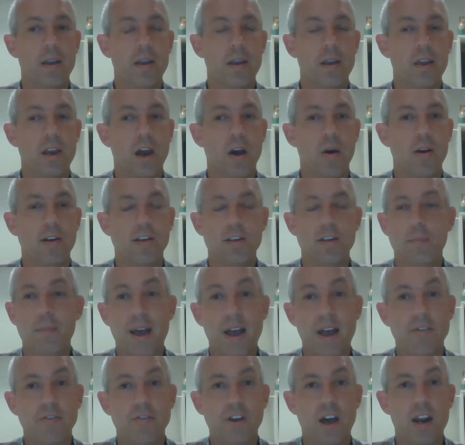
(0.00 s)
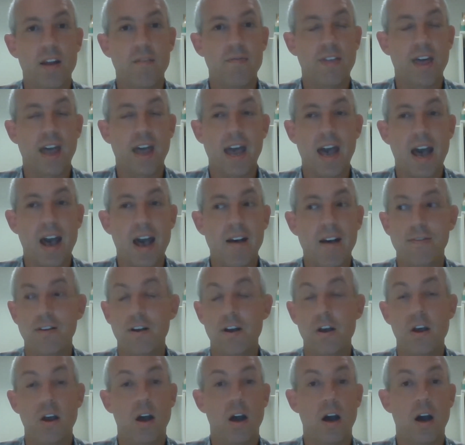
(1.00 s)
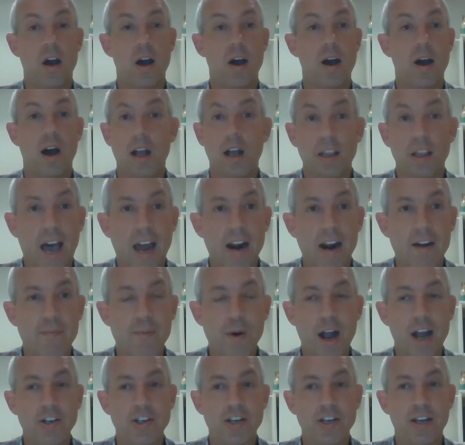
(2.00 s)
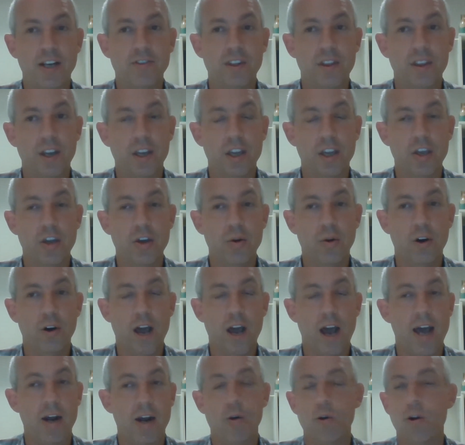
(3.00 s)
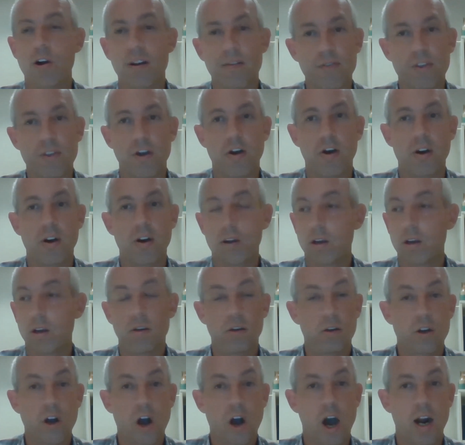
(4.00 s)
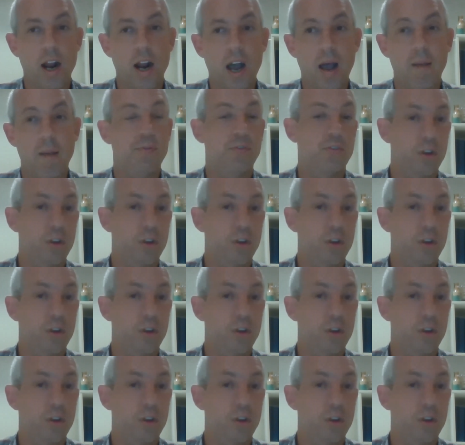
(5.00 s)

you know, it depends on if they have a lot of projects in the queue or not, or if they're caught up.